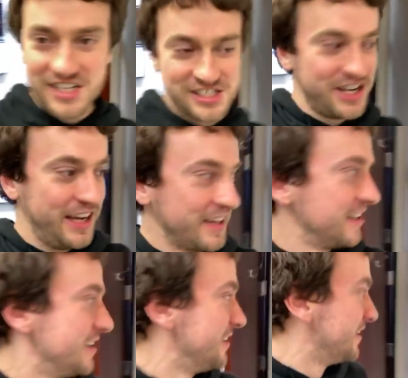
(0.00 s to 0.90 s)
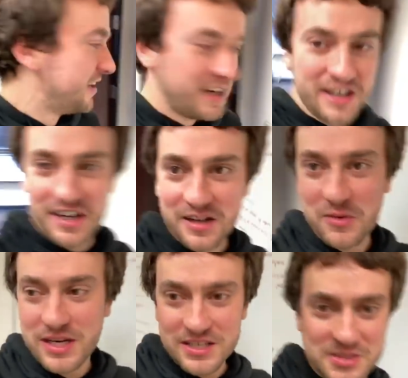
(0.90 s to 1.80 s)
All right. Uh,
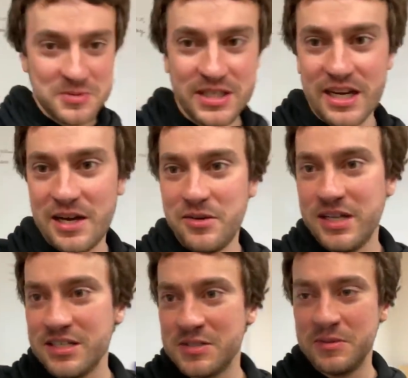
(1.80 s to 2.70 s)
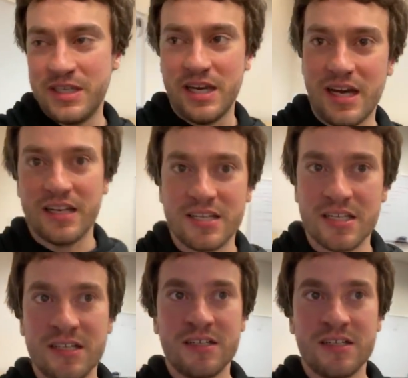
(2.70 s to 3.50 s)
what else we got? What else we got?